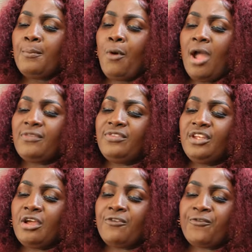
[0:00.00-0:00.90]

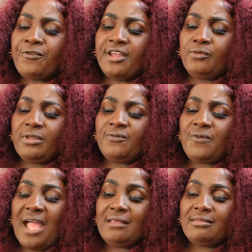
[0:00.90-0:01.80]
poisoning her friend with
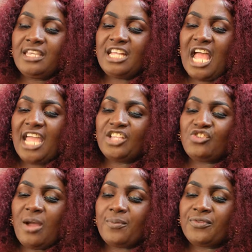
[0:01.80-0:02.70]
Visine eye
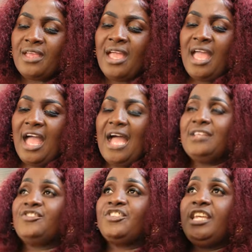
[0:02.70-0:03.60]
drops
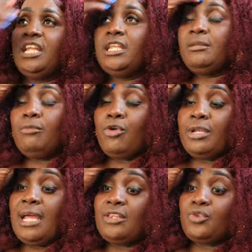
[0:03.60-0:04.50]
and stealing more
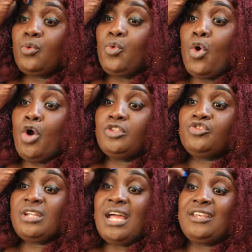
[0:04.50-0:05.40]
than
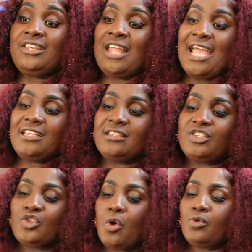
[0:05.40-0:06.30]

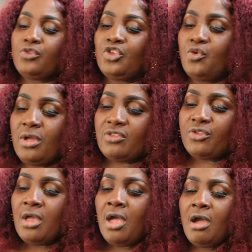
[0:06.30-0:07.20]
290,000 US
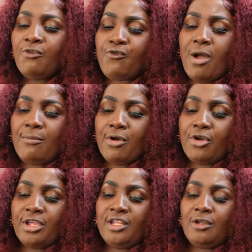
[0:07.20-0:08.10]
from her
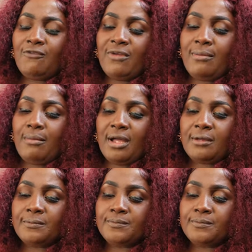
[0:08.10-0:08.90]
in November.